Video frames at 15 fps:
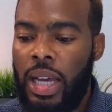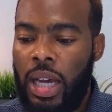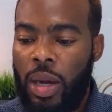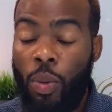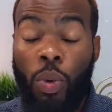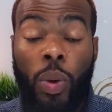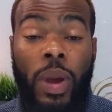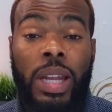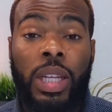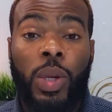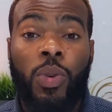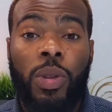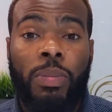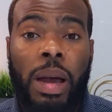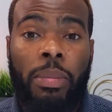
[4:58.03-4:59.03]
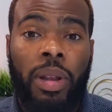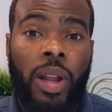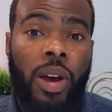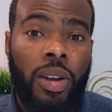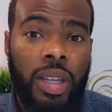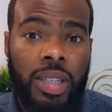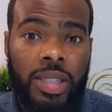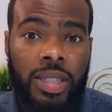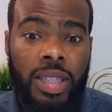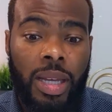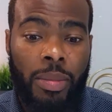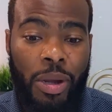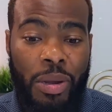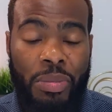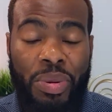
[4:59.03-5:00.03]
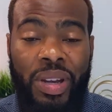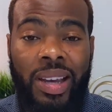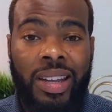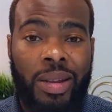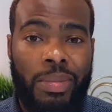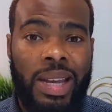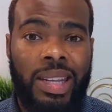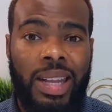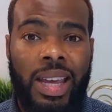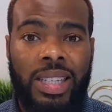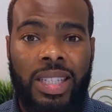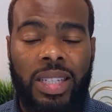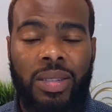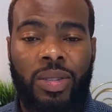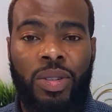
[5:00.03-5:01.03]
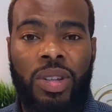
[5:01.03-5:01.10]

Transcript: uh, what do I do with my belongings? Am I going to put it under my desk?